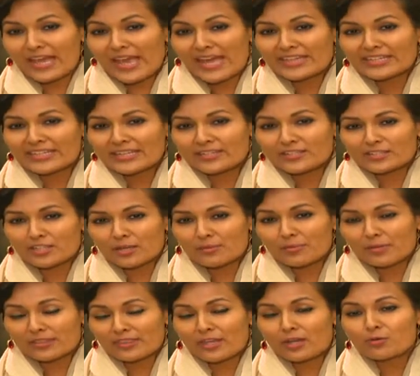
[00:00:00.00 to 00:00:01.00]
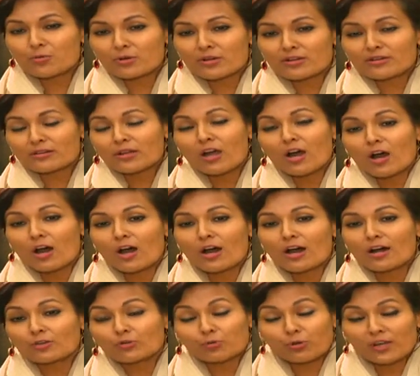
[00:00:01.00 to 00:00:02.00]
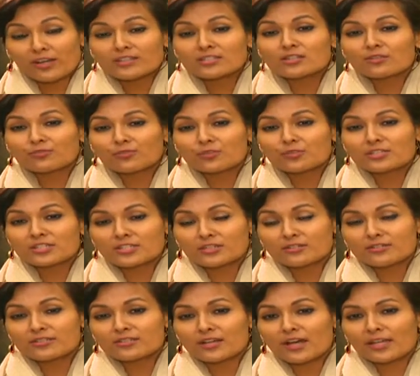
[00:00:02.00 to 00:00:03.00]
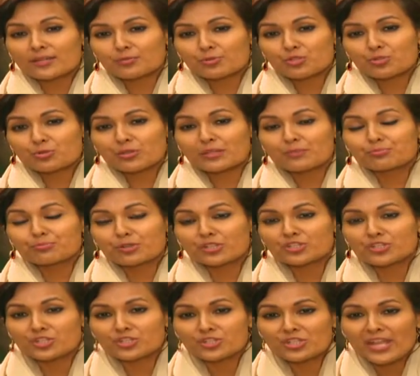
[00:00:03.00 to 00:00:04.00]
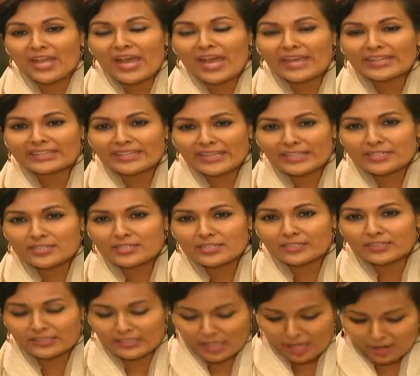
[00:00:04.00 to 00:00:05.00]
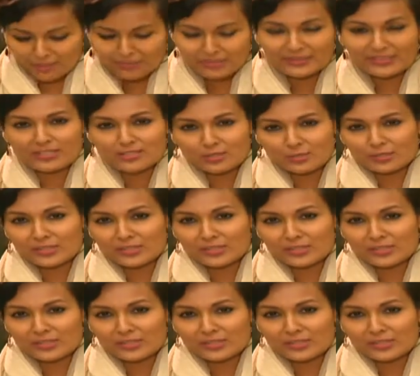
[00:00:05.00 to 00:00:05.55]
and India, but there were quite a few deals signed between British and Indian companies. So